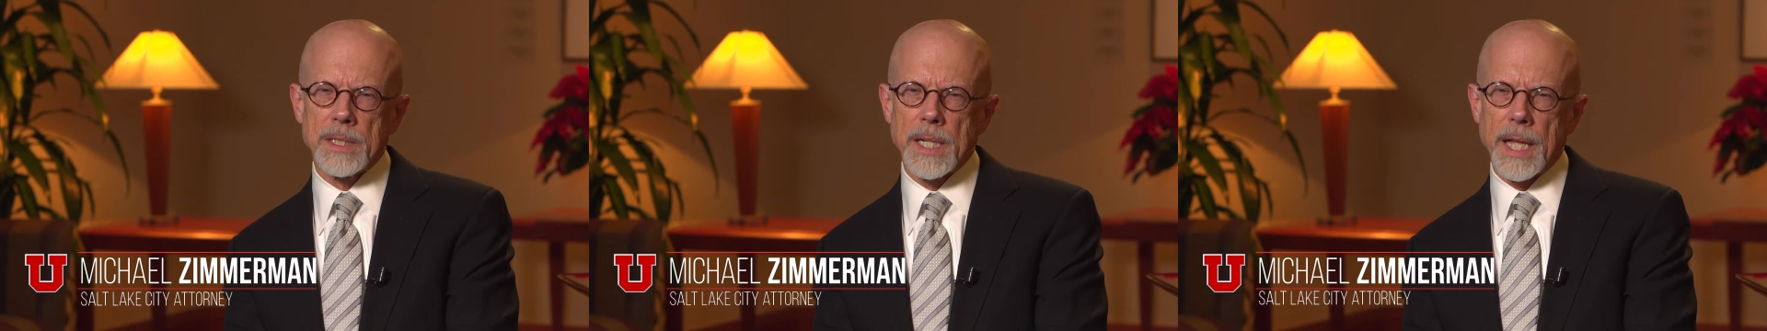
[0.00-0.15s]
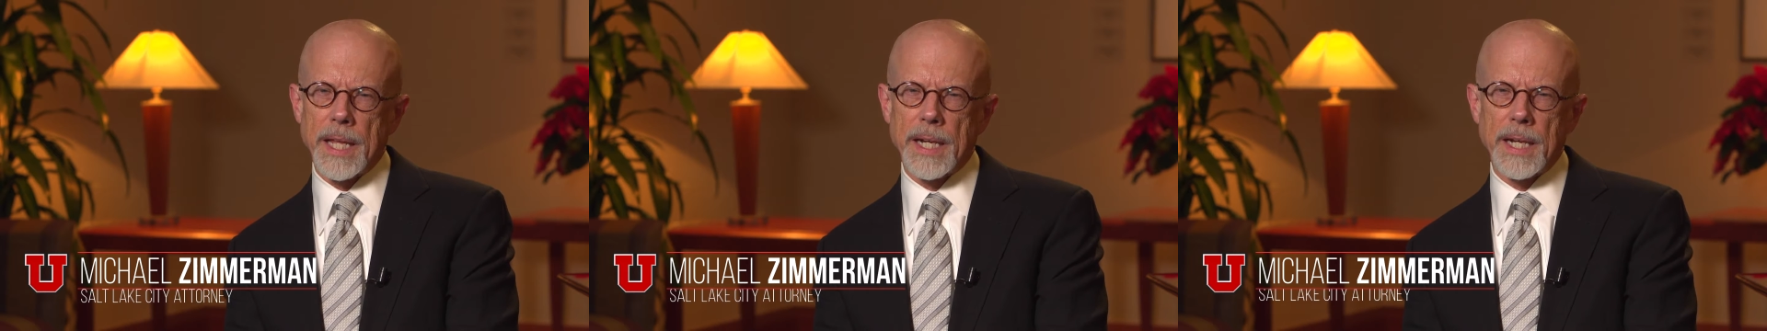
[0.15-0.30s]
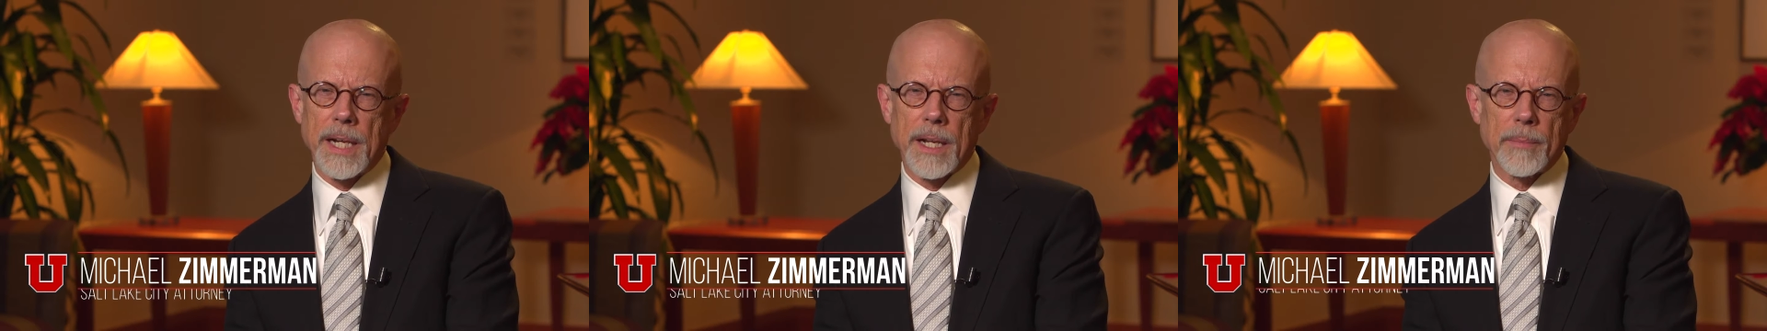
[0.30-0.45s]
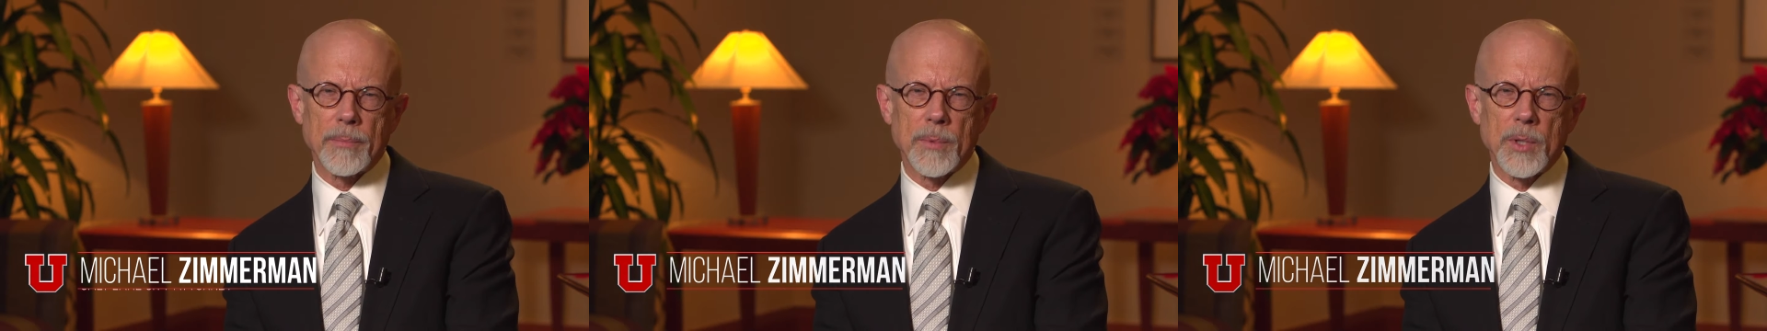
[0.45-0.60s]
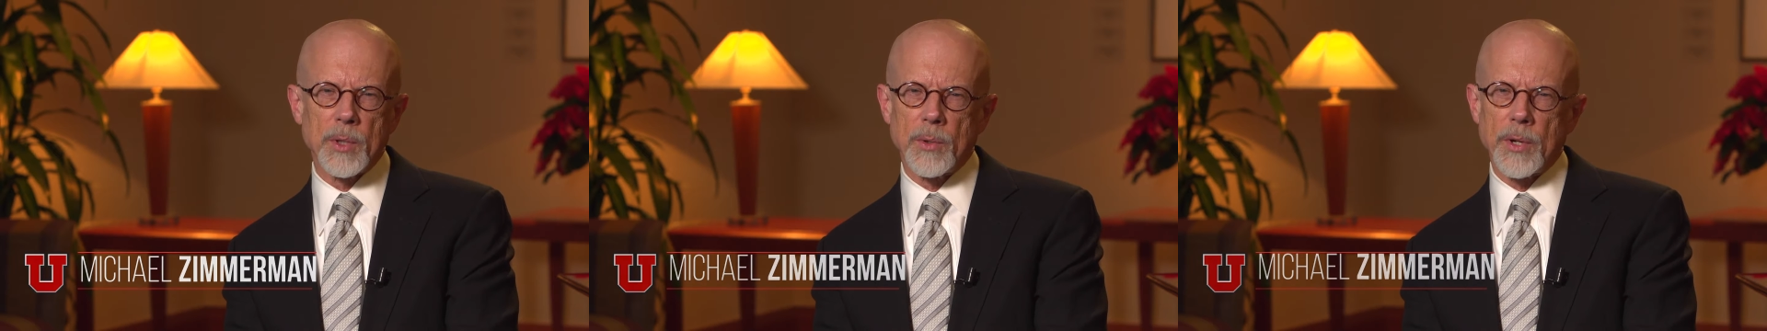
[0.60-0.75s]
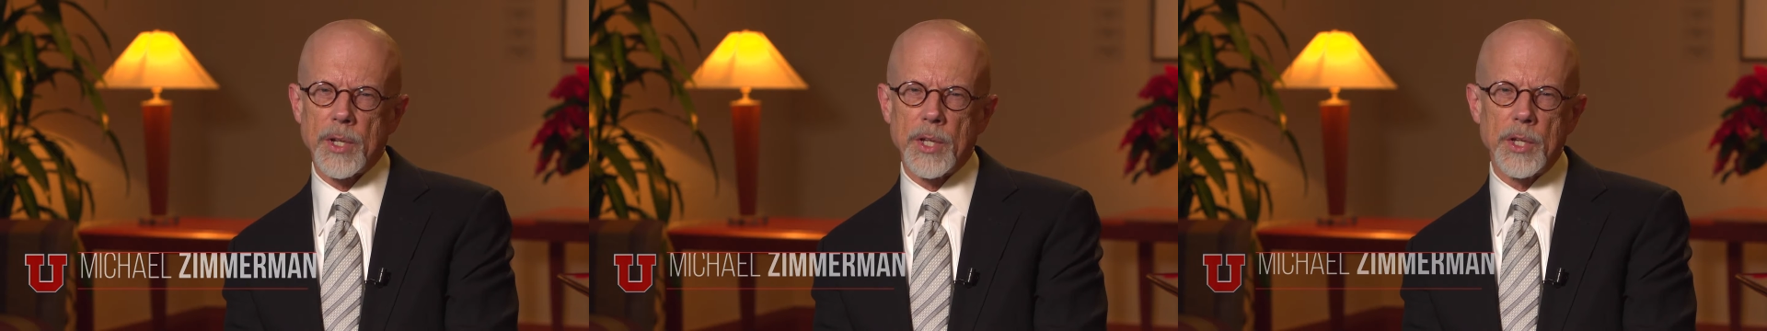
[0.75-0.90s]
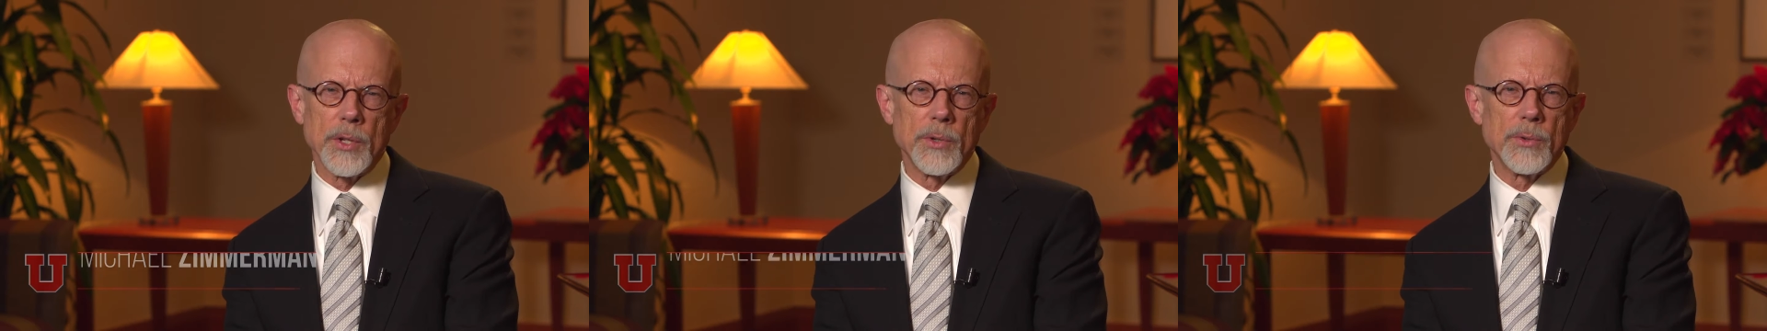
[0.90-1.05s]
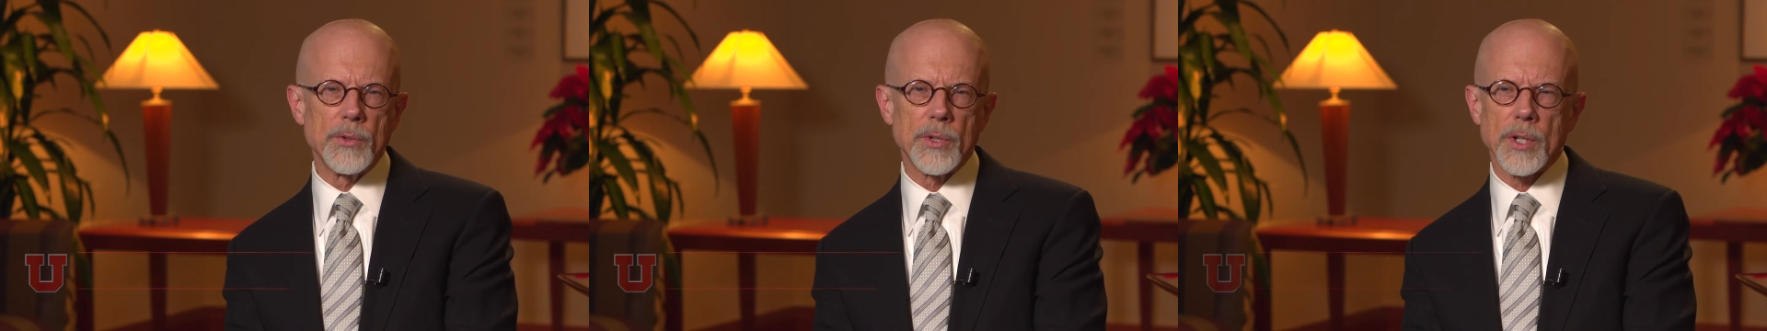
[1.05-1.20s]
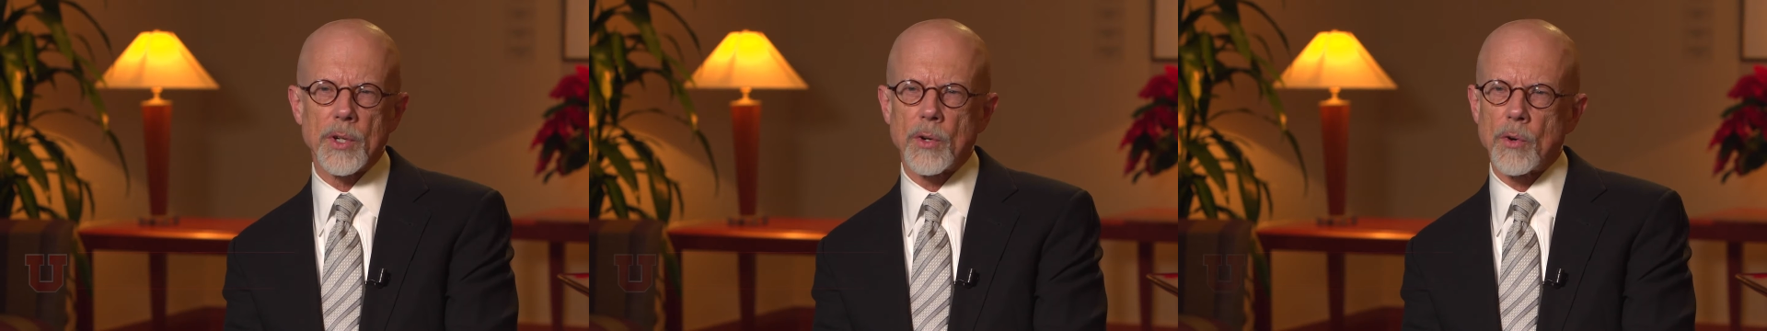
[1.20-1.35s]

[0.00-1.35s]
ended up doing union